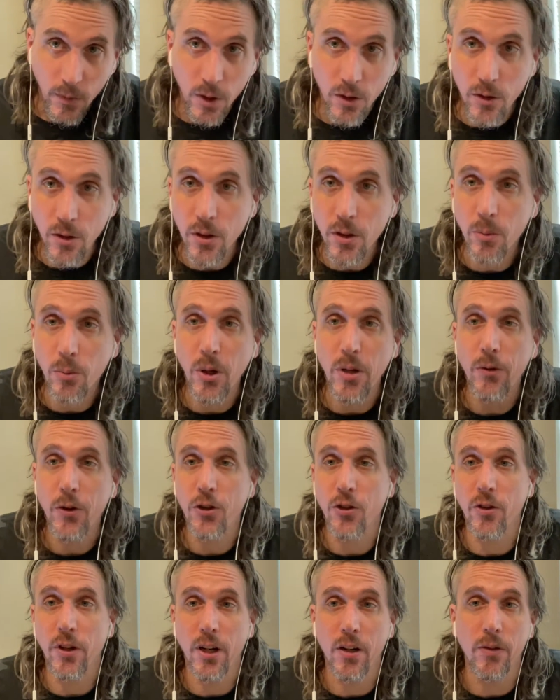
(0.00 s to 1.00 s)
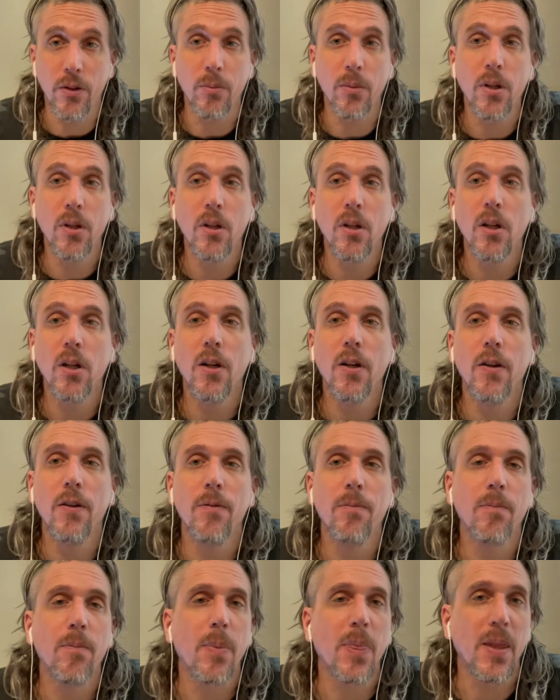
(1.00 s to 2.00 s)
So he's a bright future ahead of him.
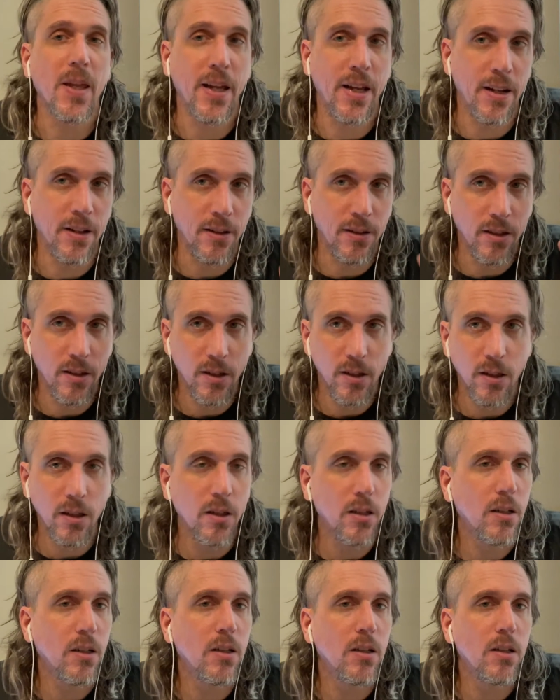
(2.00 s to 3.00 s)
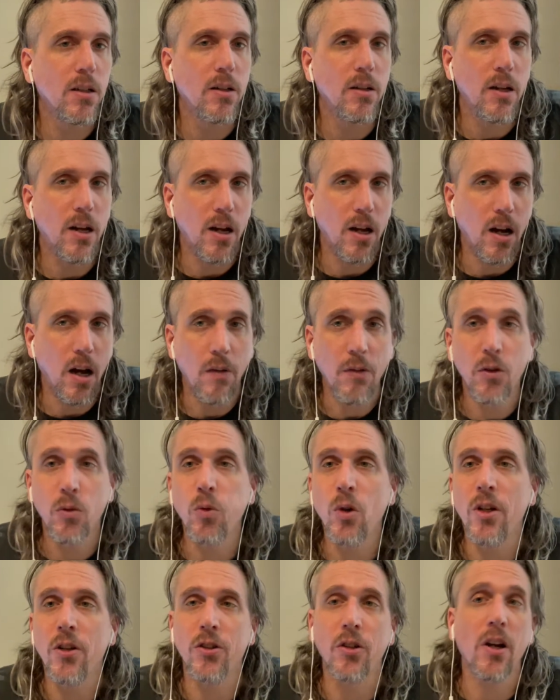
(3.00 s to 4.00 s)
And obvious
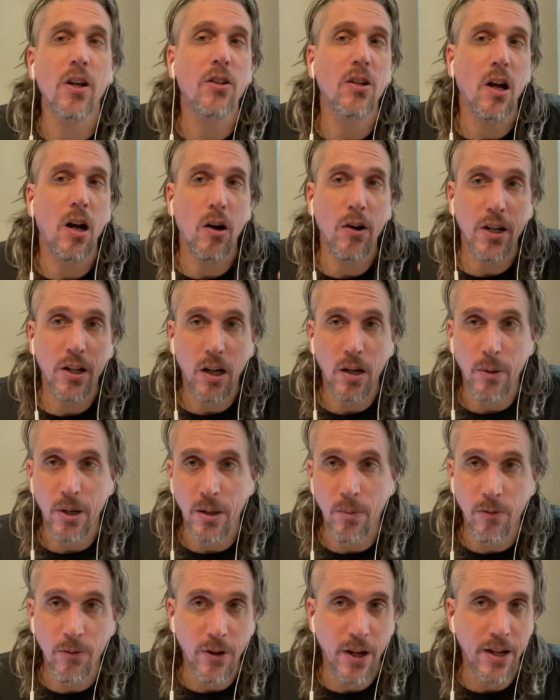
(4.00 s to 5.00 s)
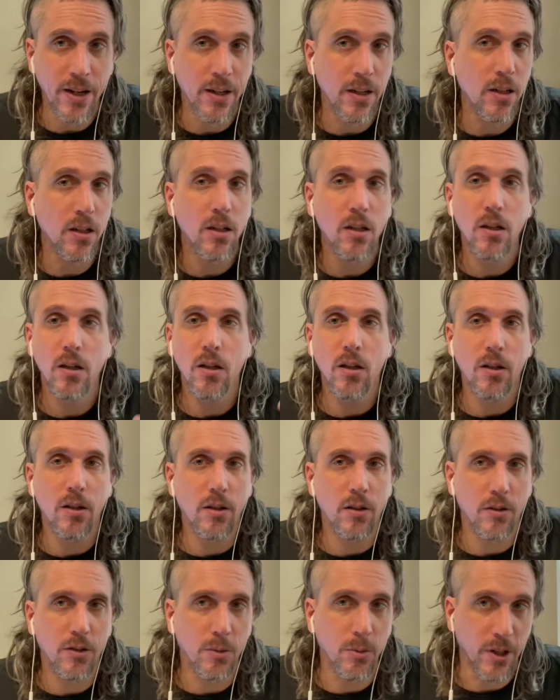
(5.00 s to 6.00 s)
winners, I always talk about him fighting
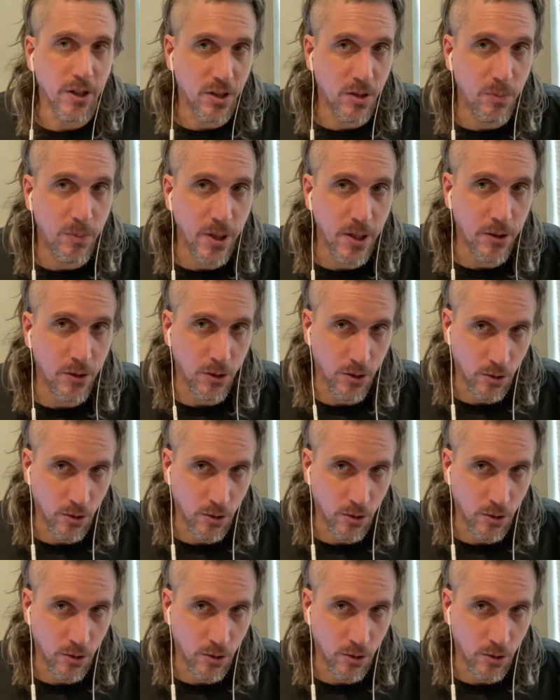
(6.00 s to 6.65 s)
someone like Spence or